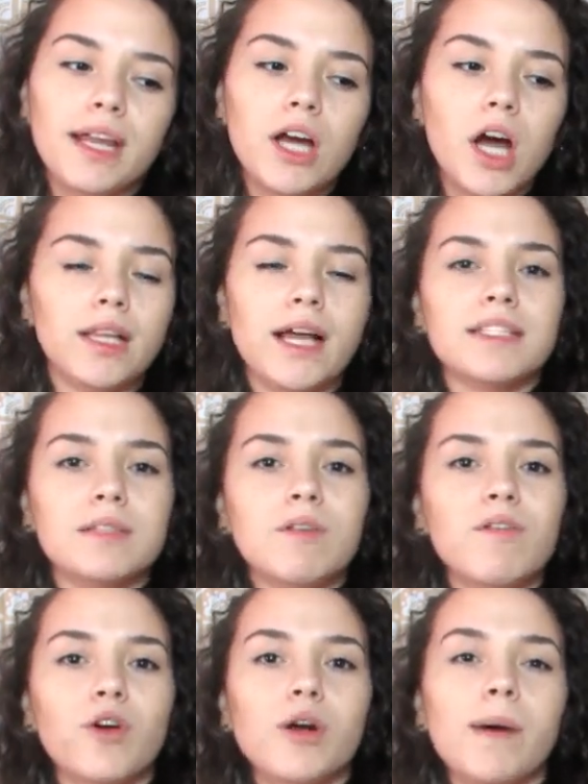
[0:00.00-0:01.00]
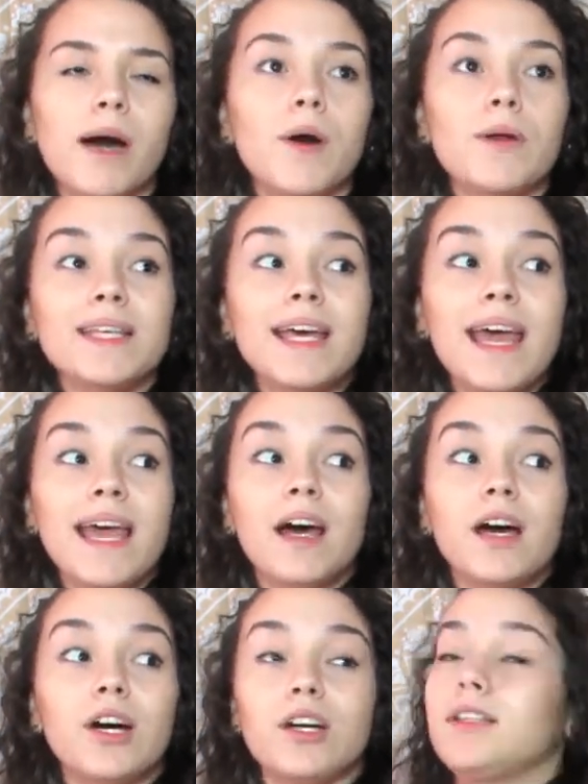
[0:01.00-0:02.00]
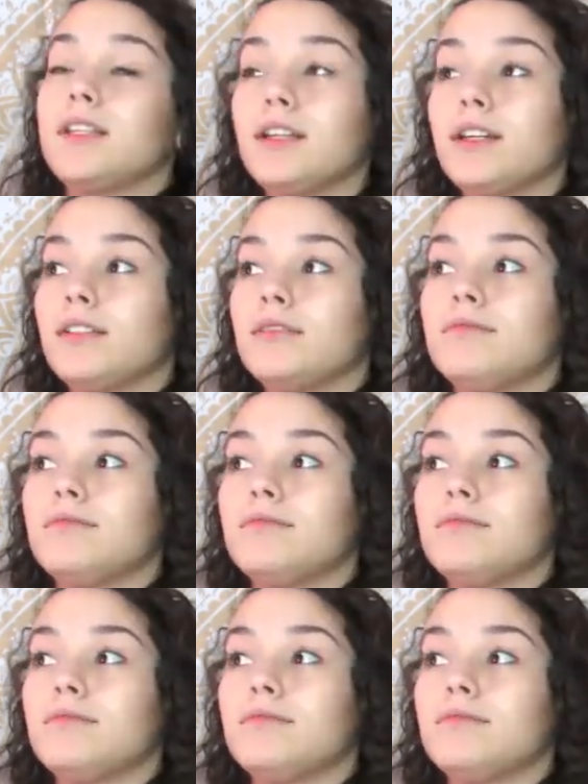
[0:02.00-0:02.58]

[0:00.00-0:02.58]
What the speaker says: I got lasted me for about a year.